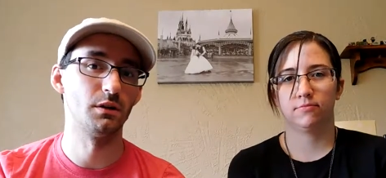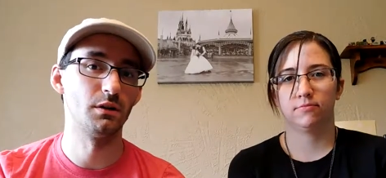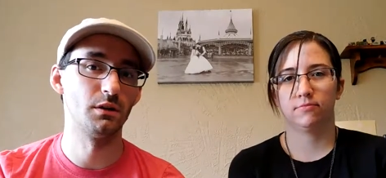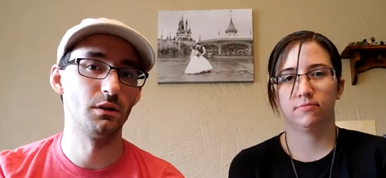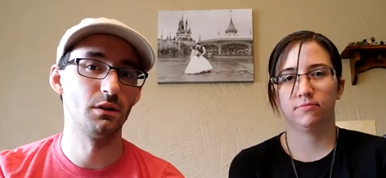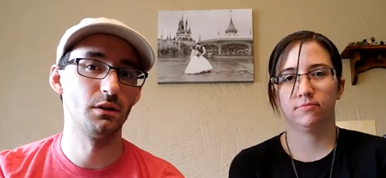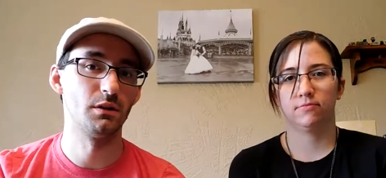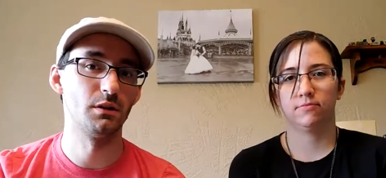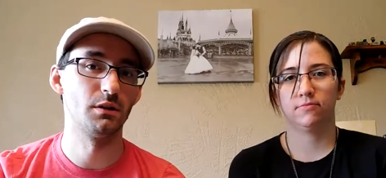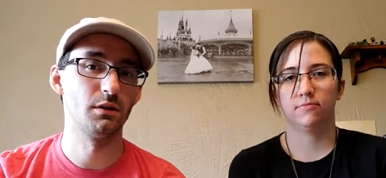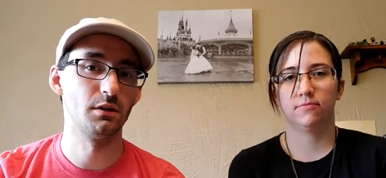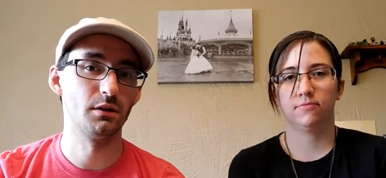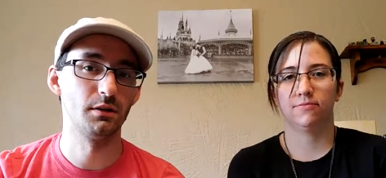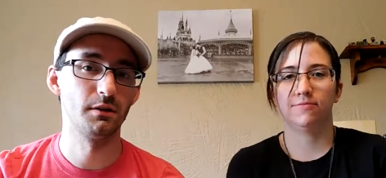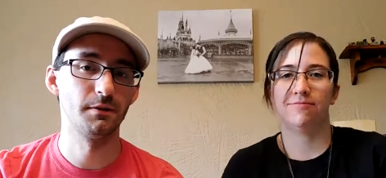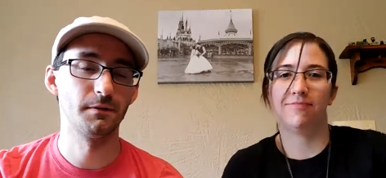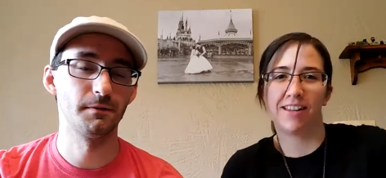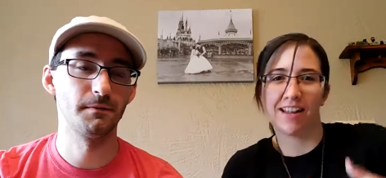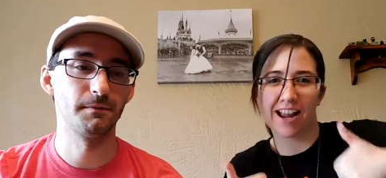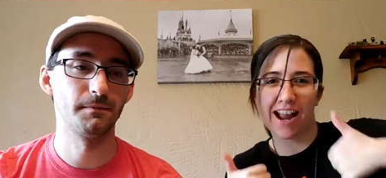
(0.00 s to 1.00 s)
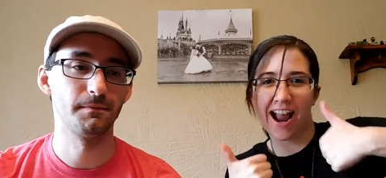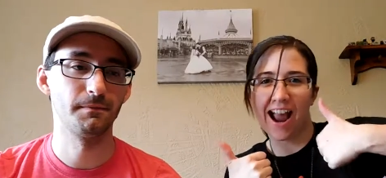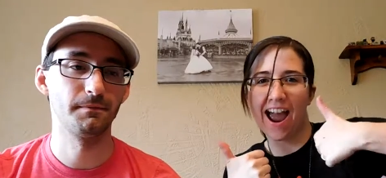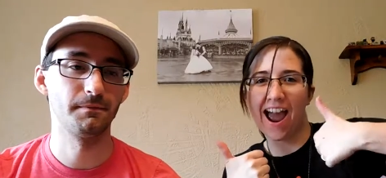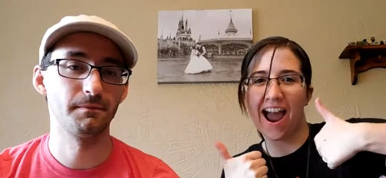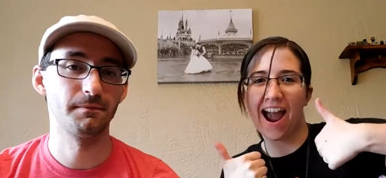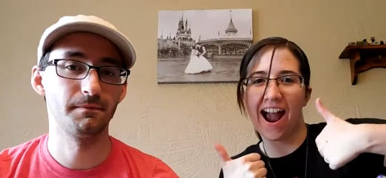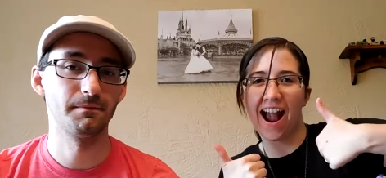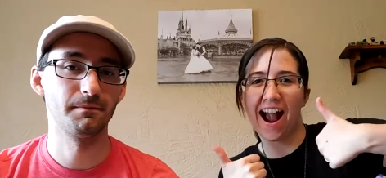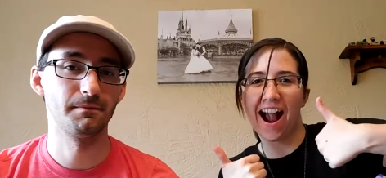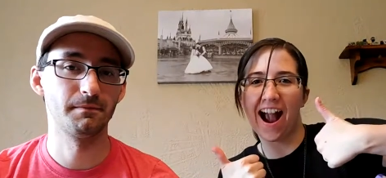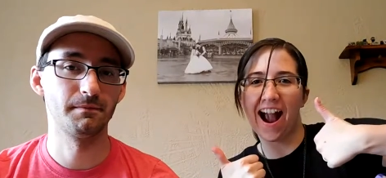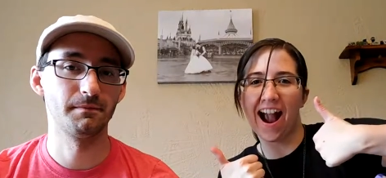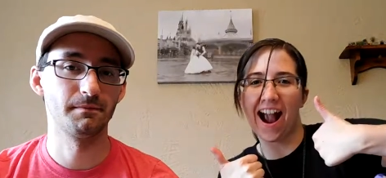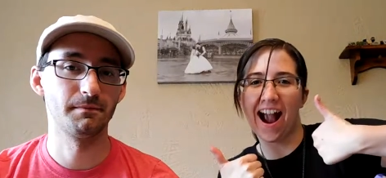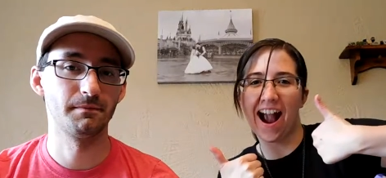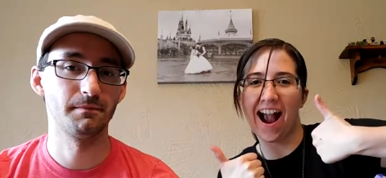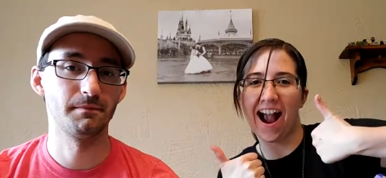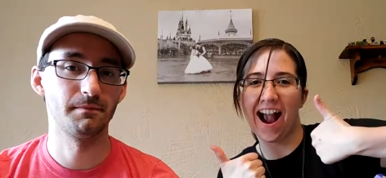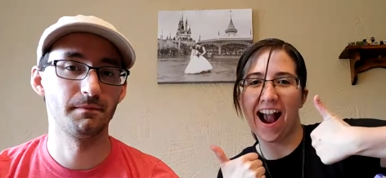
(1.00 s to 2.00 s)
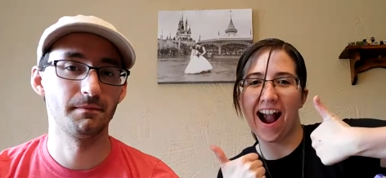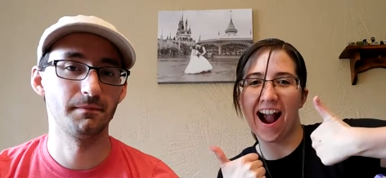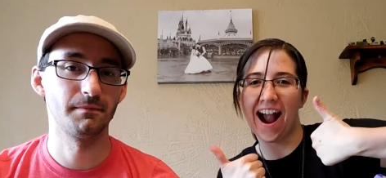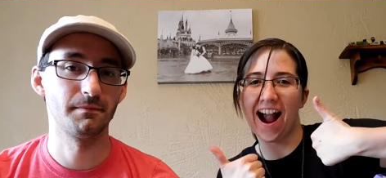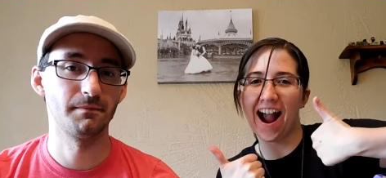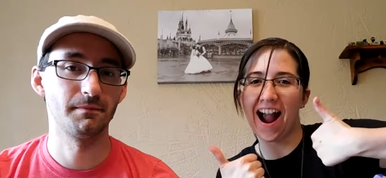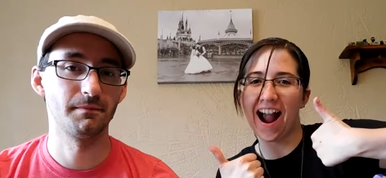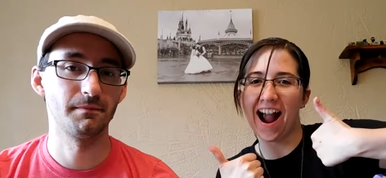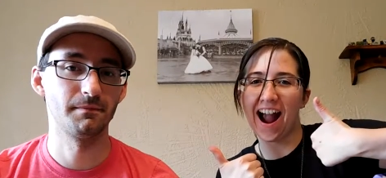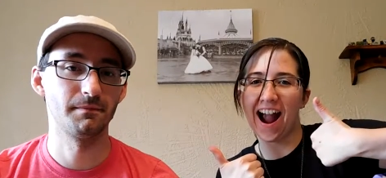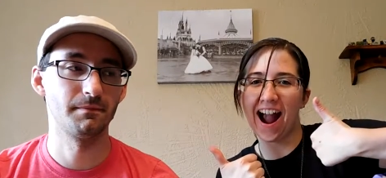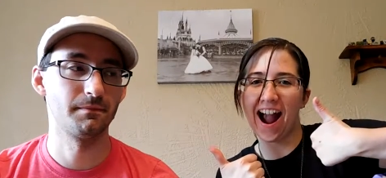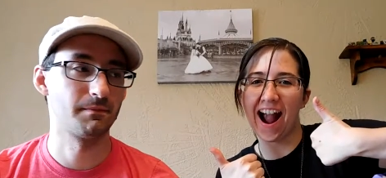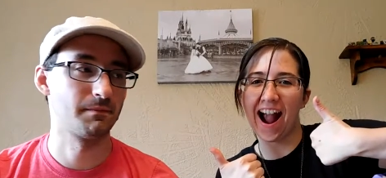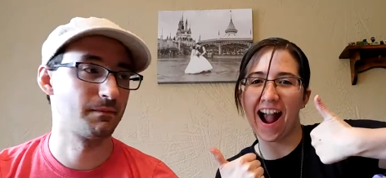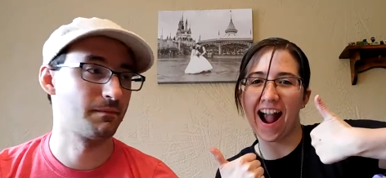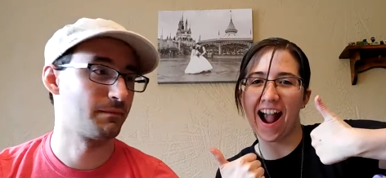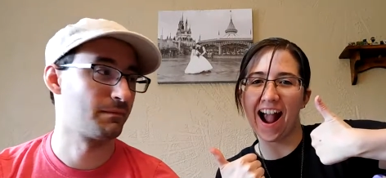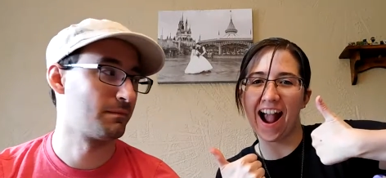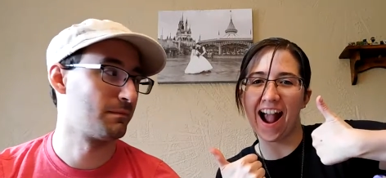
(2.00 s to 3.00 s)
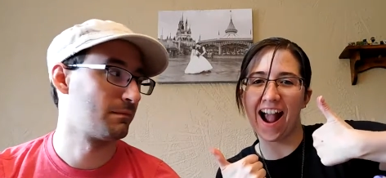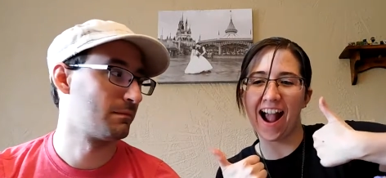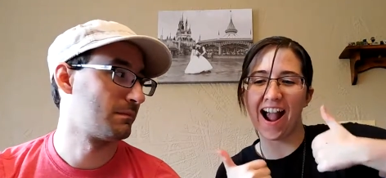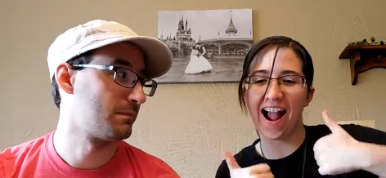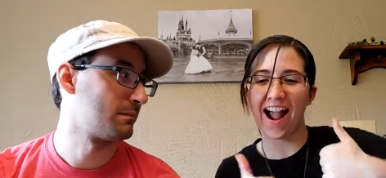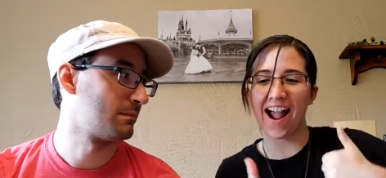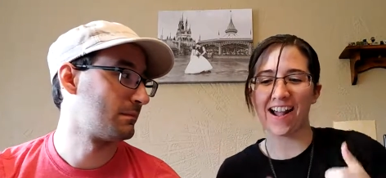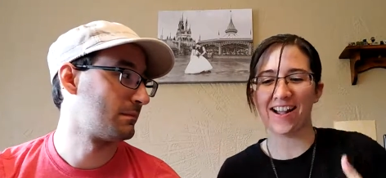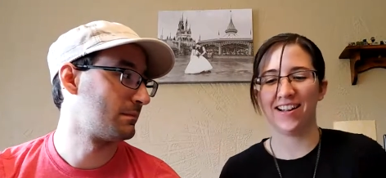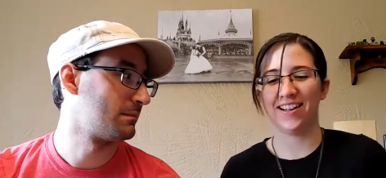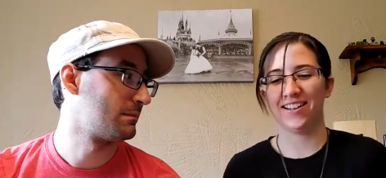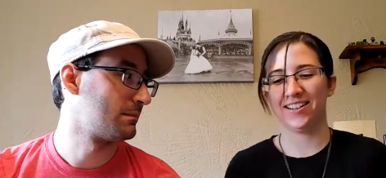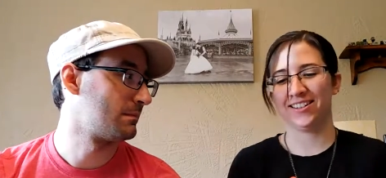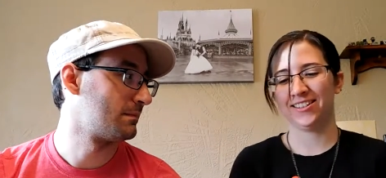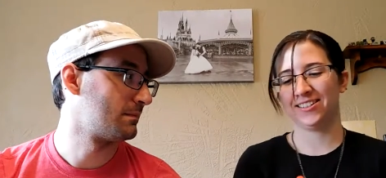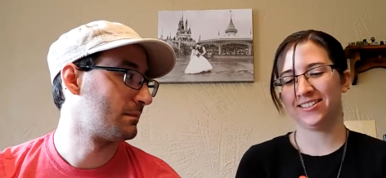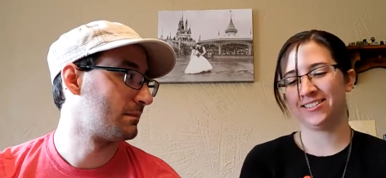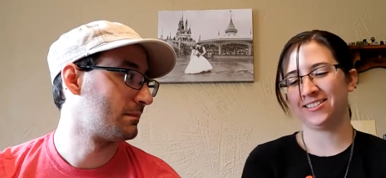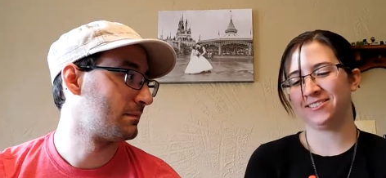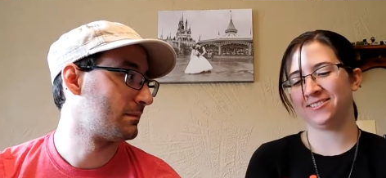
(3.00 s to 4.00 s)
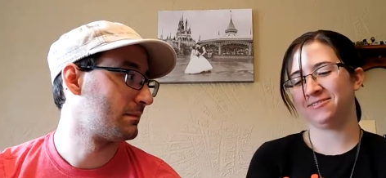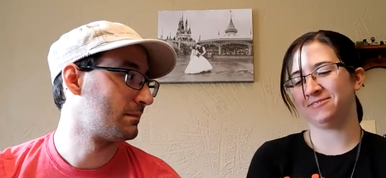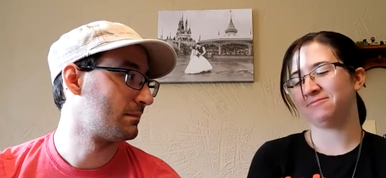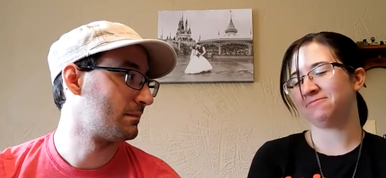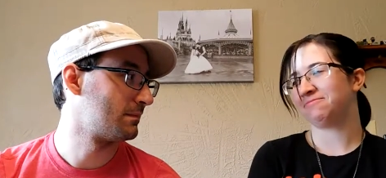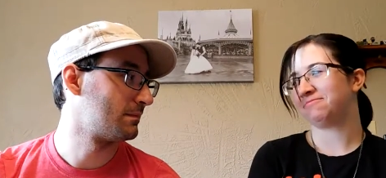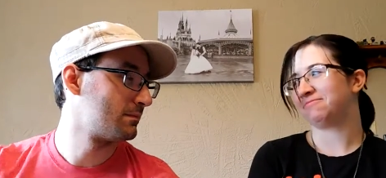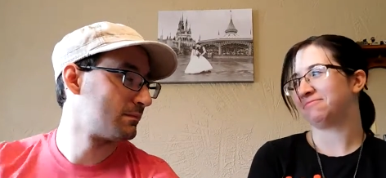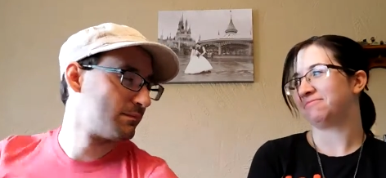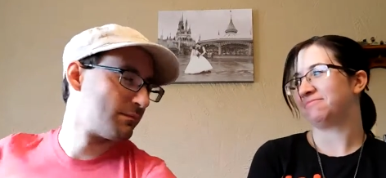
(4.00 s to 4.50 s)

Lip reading: No one is speaking in this clip.